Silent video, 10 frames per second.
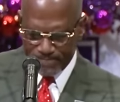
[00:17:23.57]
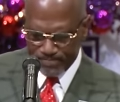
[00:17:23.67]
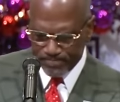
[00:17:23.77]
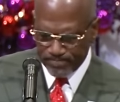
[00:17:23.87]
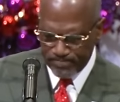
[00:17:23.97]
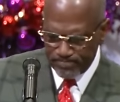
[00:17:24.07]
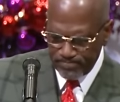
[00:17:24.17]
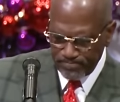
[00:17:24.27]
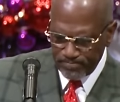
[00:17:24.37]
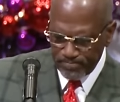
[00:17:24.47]

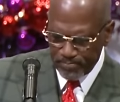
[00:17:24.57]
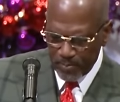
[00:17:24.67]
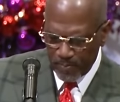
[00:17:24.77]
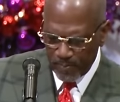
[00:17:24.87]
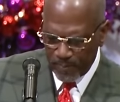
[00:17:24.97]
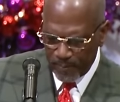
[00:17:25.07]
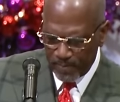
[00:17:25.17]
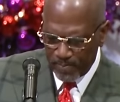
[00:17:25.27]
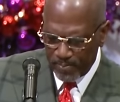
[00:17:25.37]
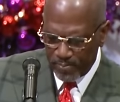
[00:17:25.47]

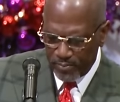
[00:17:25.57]
No one is speaking in this clip.